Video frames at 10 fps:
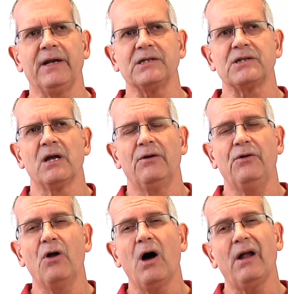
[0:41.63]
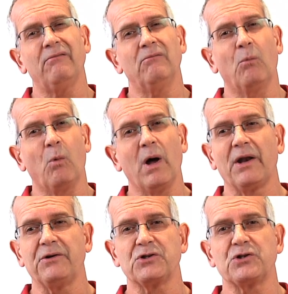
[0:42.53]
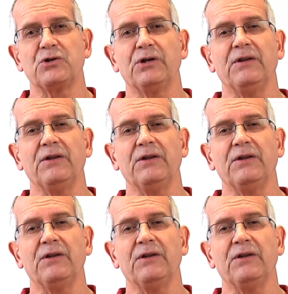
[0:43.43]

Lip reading: is not well understood,